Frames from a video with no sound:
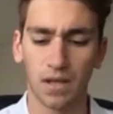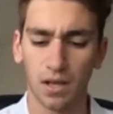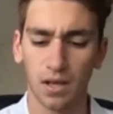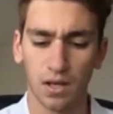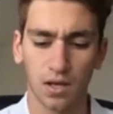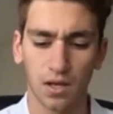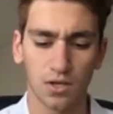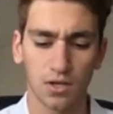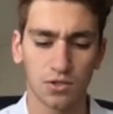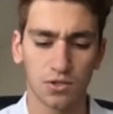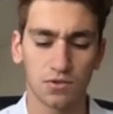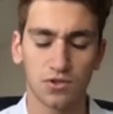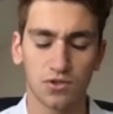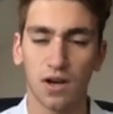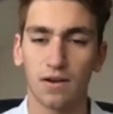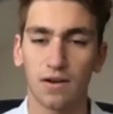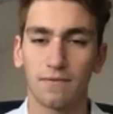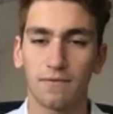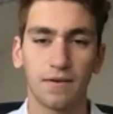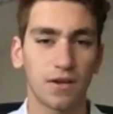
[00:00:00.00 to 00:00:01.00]
she was trying
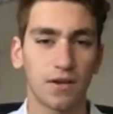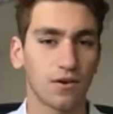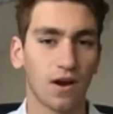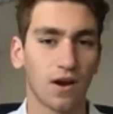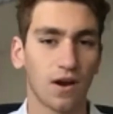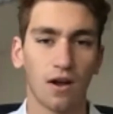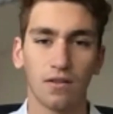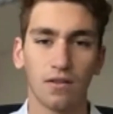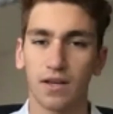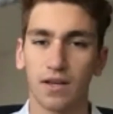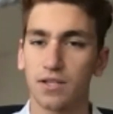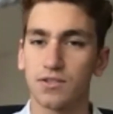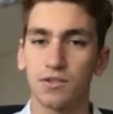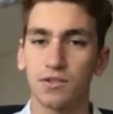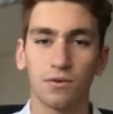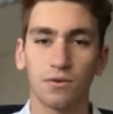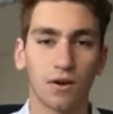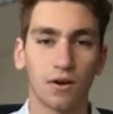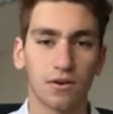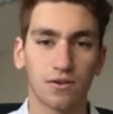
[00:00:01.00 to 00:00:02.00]
to figure out like a
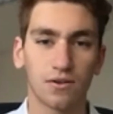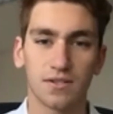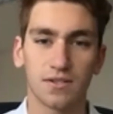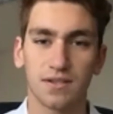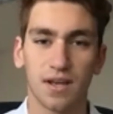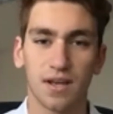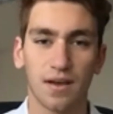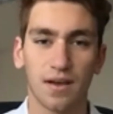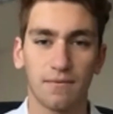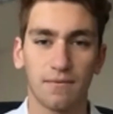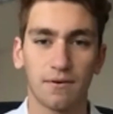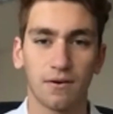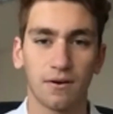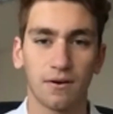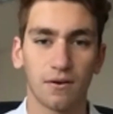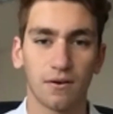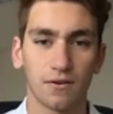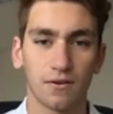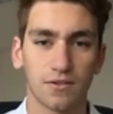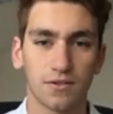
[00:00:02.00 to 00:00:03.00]
200 set for
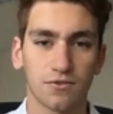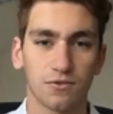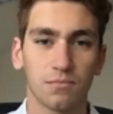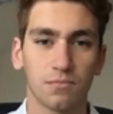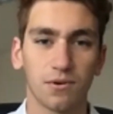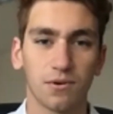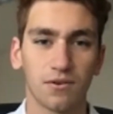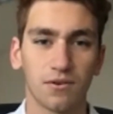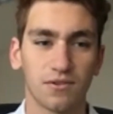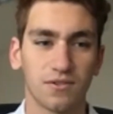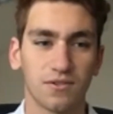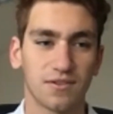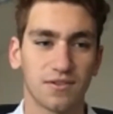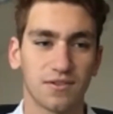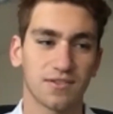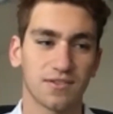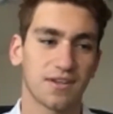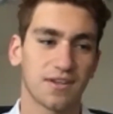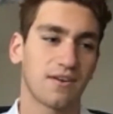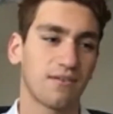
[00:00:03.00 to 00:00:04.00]
her swimmers, and I
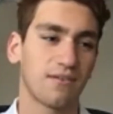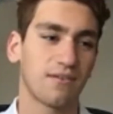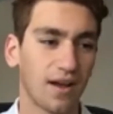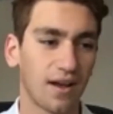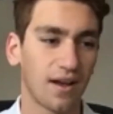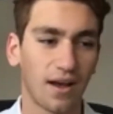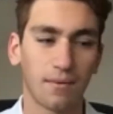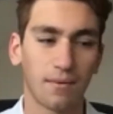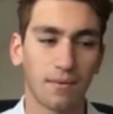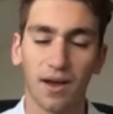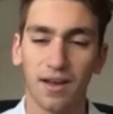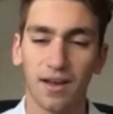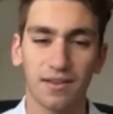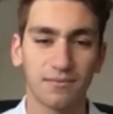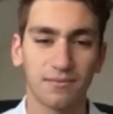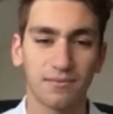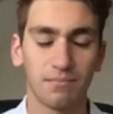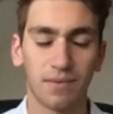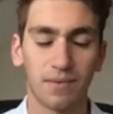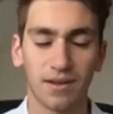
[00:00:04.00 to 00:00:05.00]
was like, I
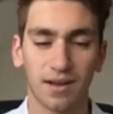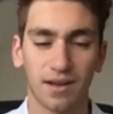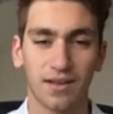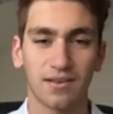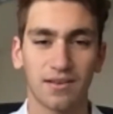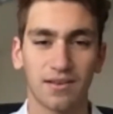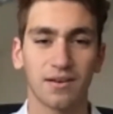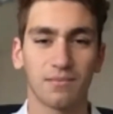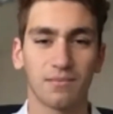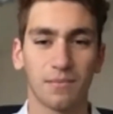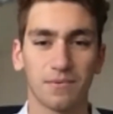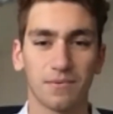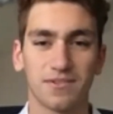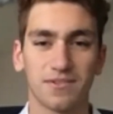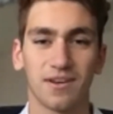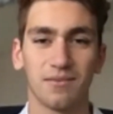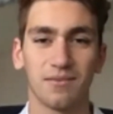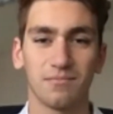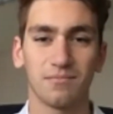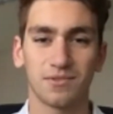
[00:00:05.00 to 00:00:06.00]
can come up with
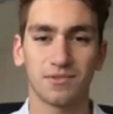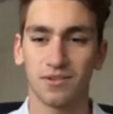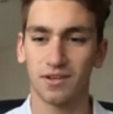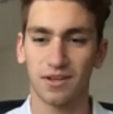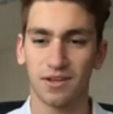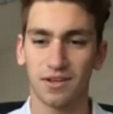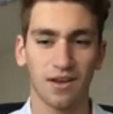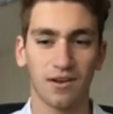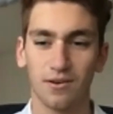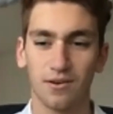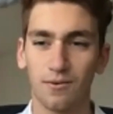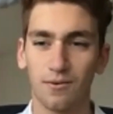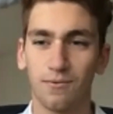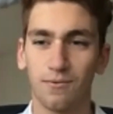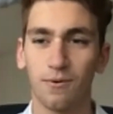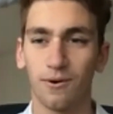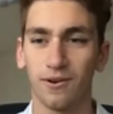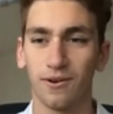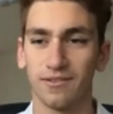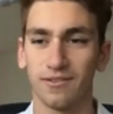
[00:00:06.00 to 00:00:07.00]
something." She's like, go
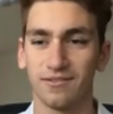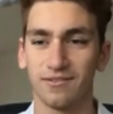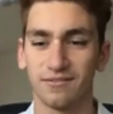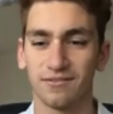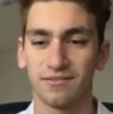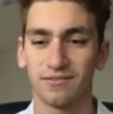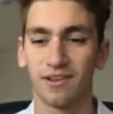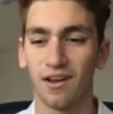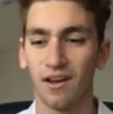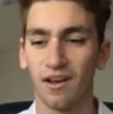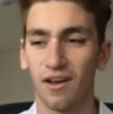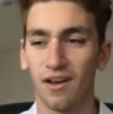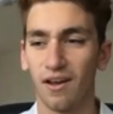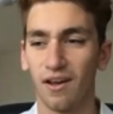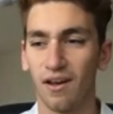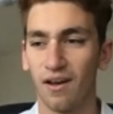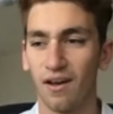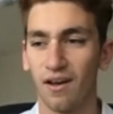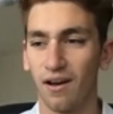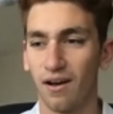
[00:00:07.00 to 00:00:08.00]
for it." And
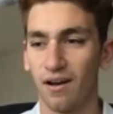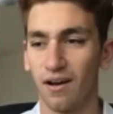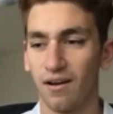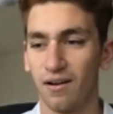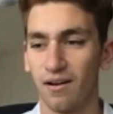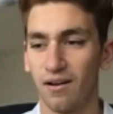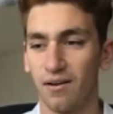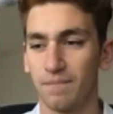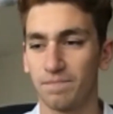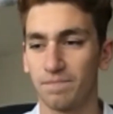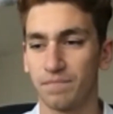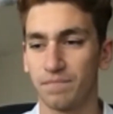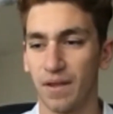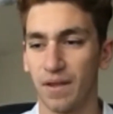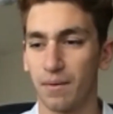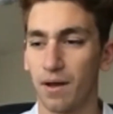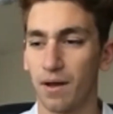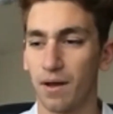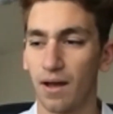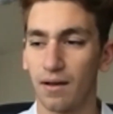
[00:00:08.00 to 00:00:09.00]
um,
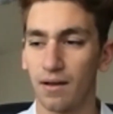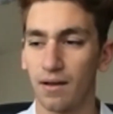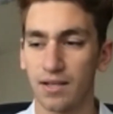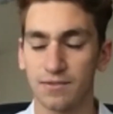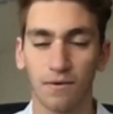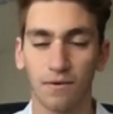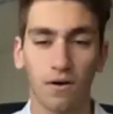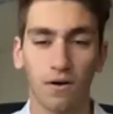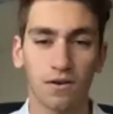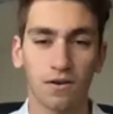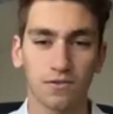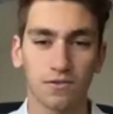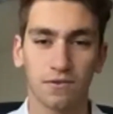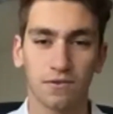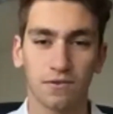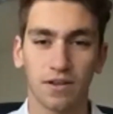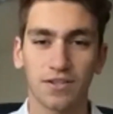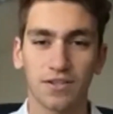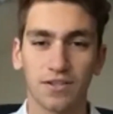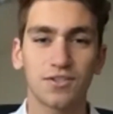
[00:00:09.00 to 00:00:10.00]
as far as for
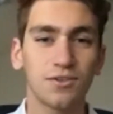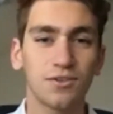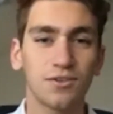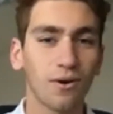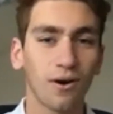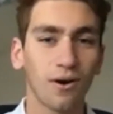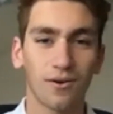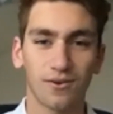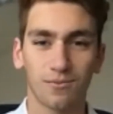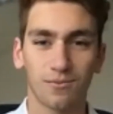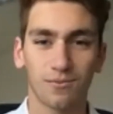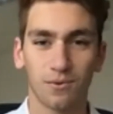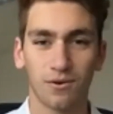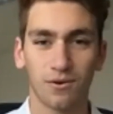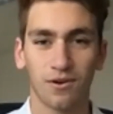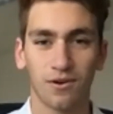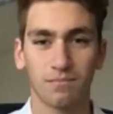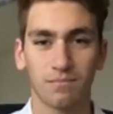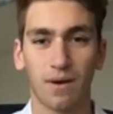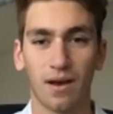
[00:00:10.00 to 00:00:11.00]
like 200
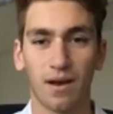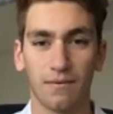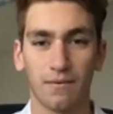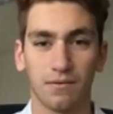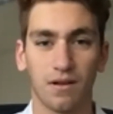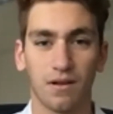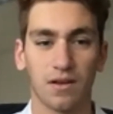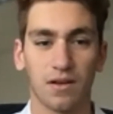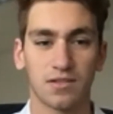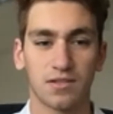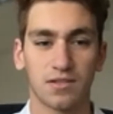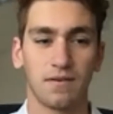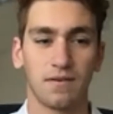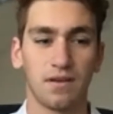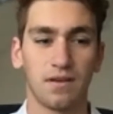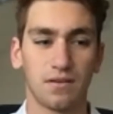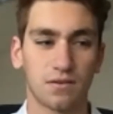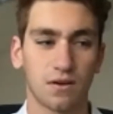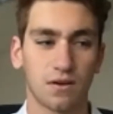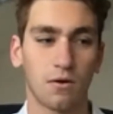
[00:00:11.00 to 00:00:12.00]
work, my philosophy
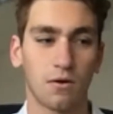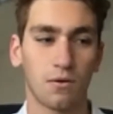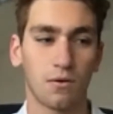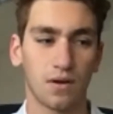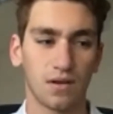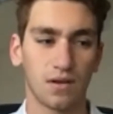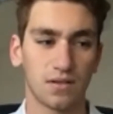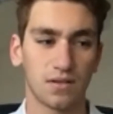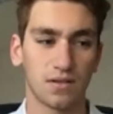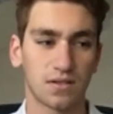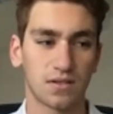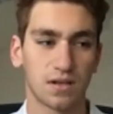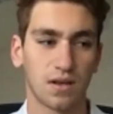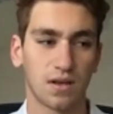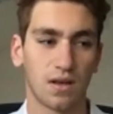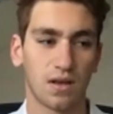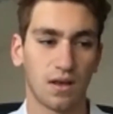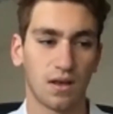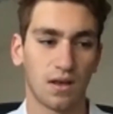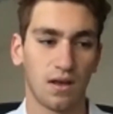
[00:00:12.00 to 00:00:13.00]
is always
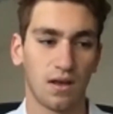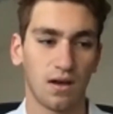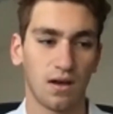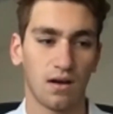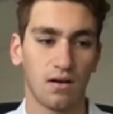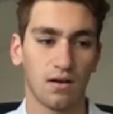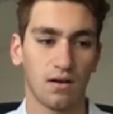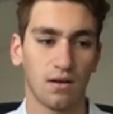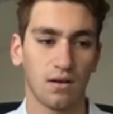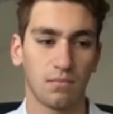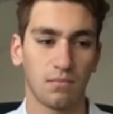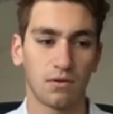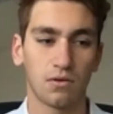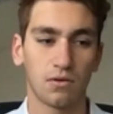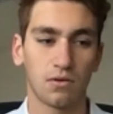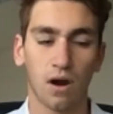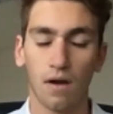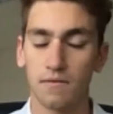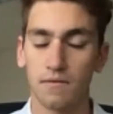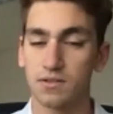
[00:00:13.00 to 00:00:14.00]
you're
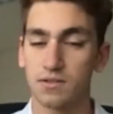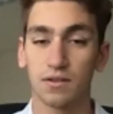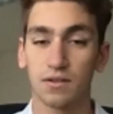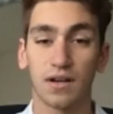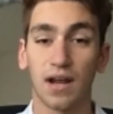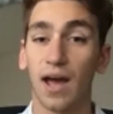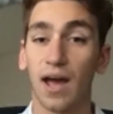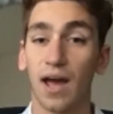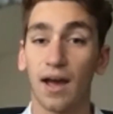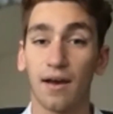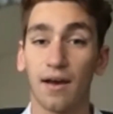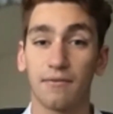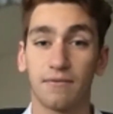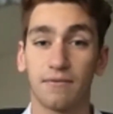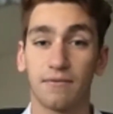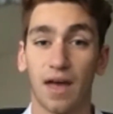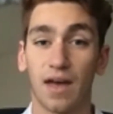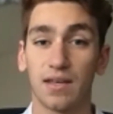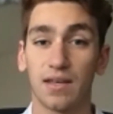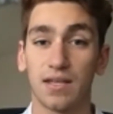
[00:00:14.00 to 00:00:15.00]
obviously going to have
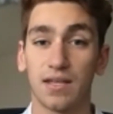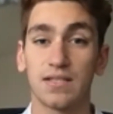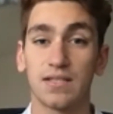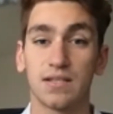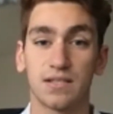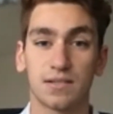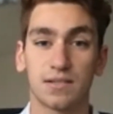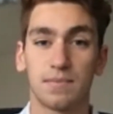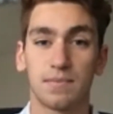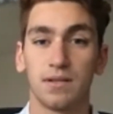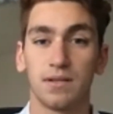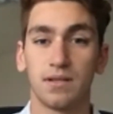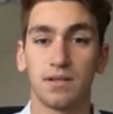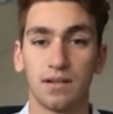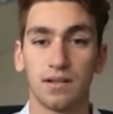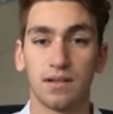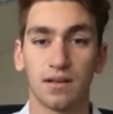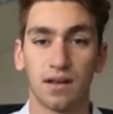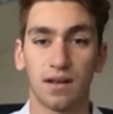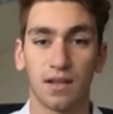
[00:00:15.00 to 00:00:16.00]
that easy speed
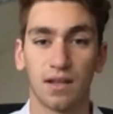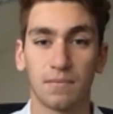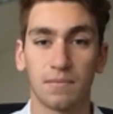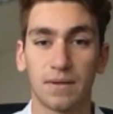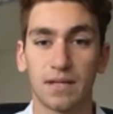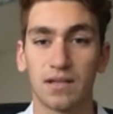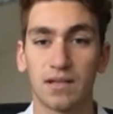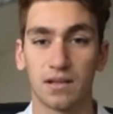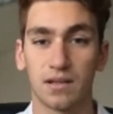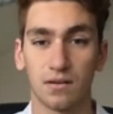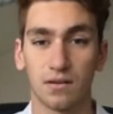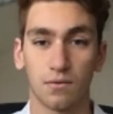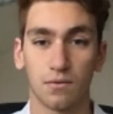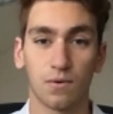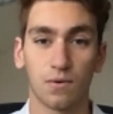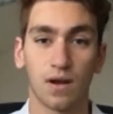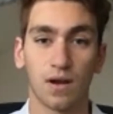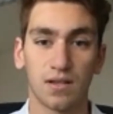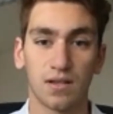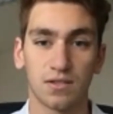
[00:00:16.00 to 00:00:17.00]
at the beginning of the
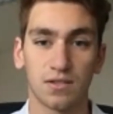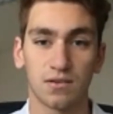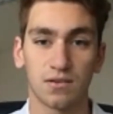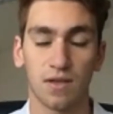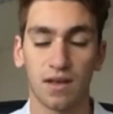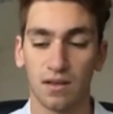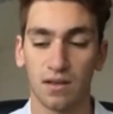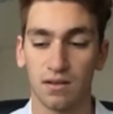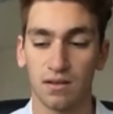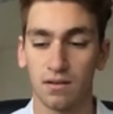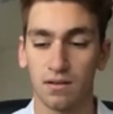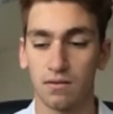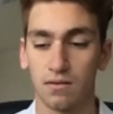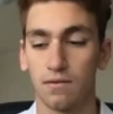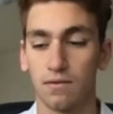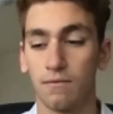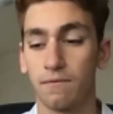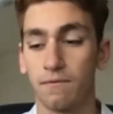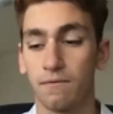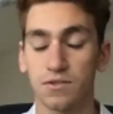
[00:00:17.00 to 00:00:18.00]
race. So that the
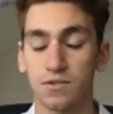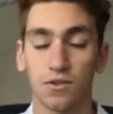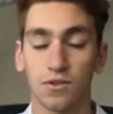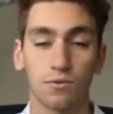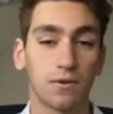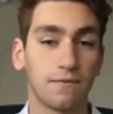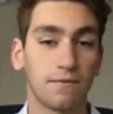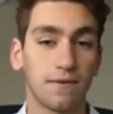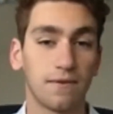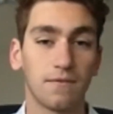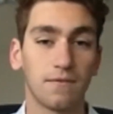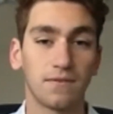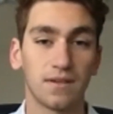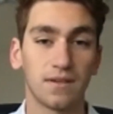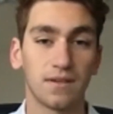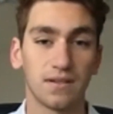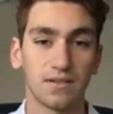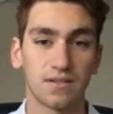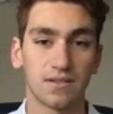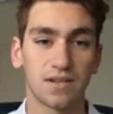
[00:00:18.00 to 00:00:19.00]
first
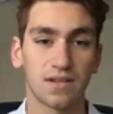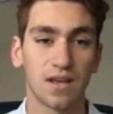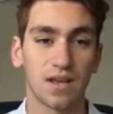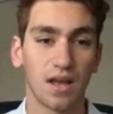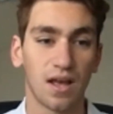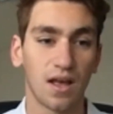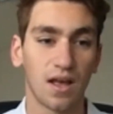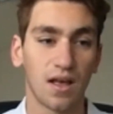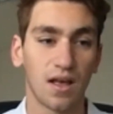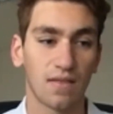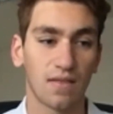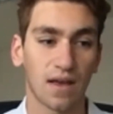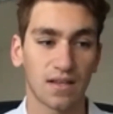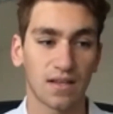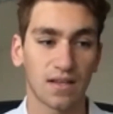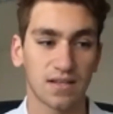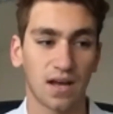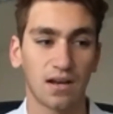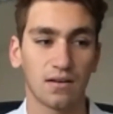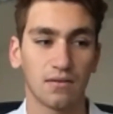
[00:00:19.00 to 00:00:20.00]
350s, that's
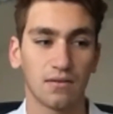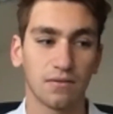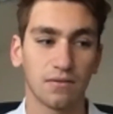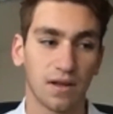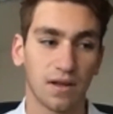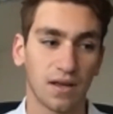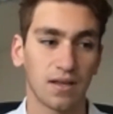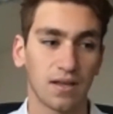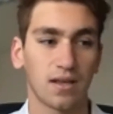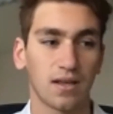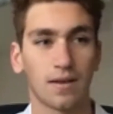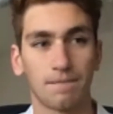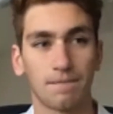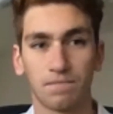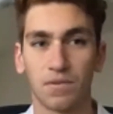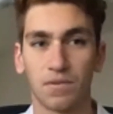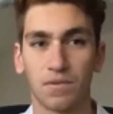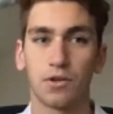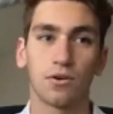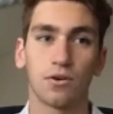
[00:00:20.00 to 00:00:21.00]
kind of like
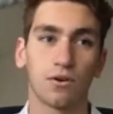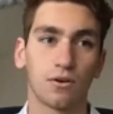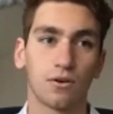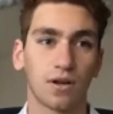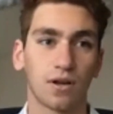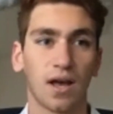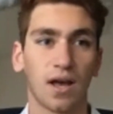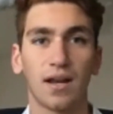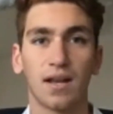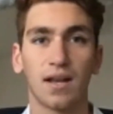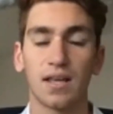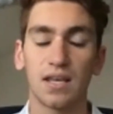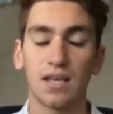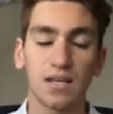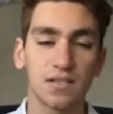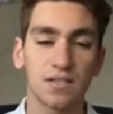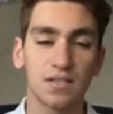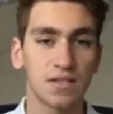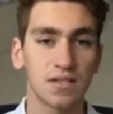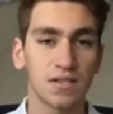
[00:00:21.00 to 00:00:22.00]
your kind of
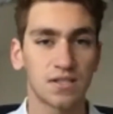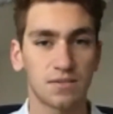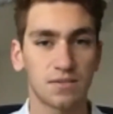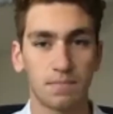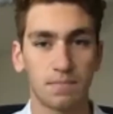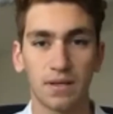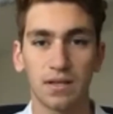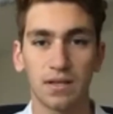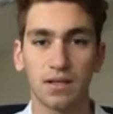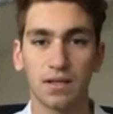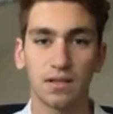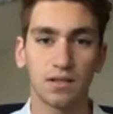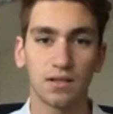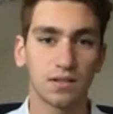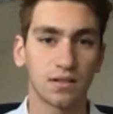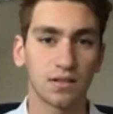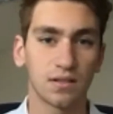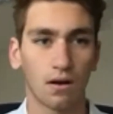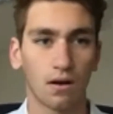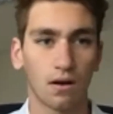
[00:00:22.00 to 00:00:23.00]
easy speed,
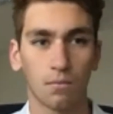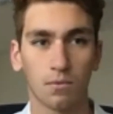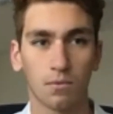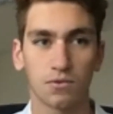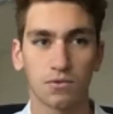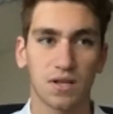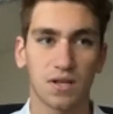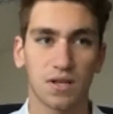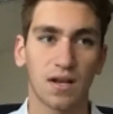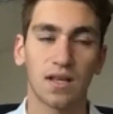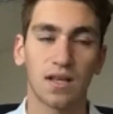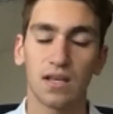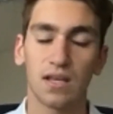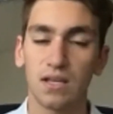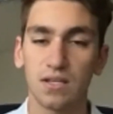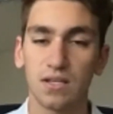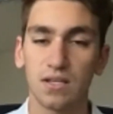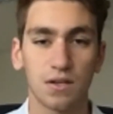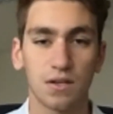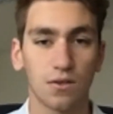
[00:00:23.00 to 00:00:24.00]
almost kind of
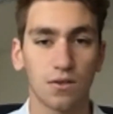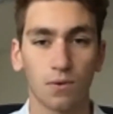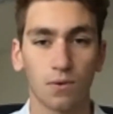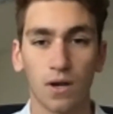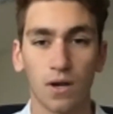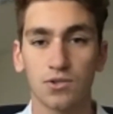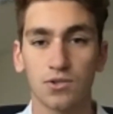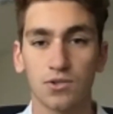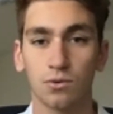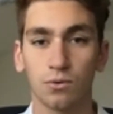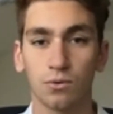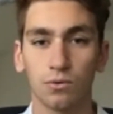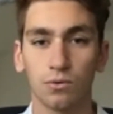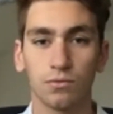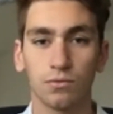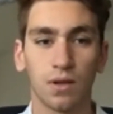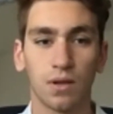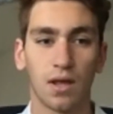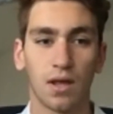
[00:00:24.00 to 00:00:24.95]
easy threshold.